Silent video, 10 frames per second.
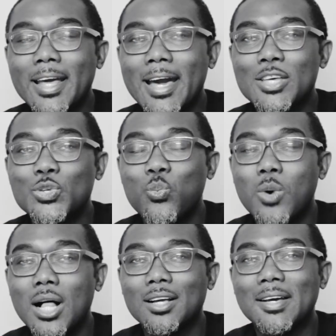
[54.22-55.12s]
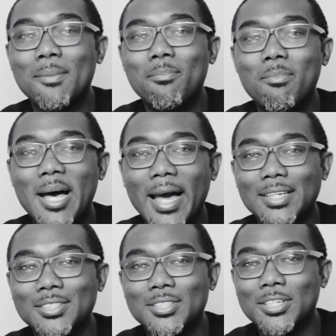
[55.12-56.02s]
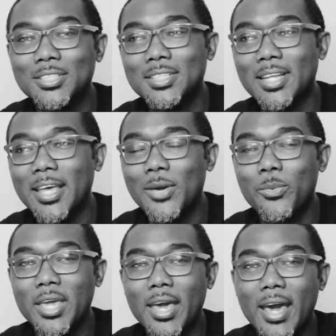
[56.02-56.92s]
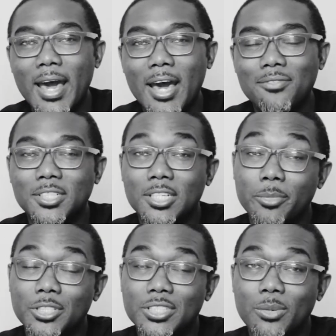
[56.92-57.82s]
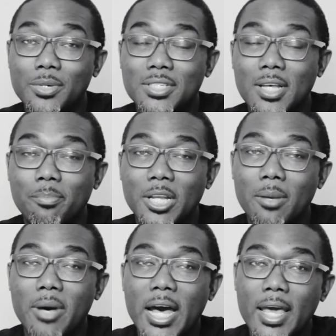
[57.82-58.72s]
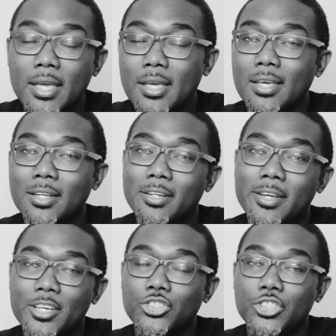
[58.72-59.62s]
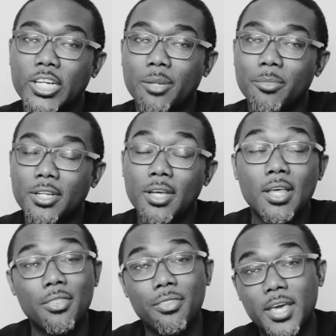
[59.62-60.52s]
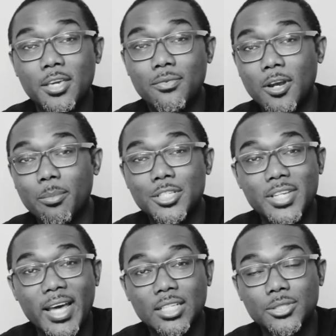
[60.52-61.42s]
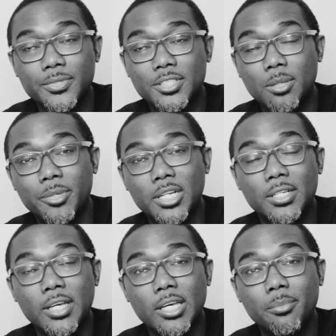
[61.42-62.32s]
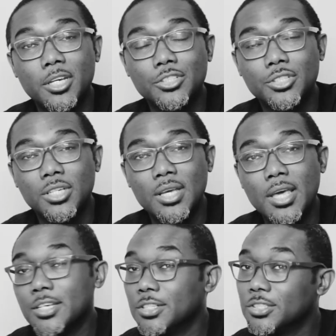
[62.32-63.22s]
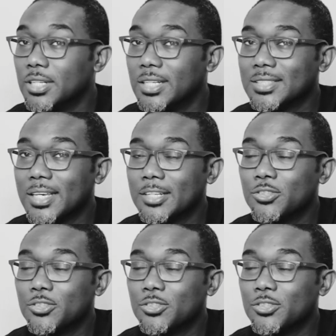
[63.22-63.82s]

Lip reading: guys, welcome back. So today we have an image that was submitted by this gentleman. Thank you very much, Alex, for submitting your image. Let's get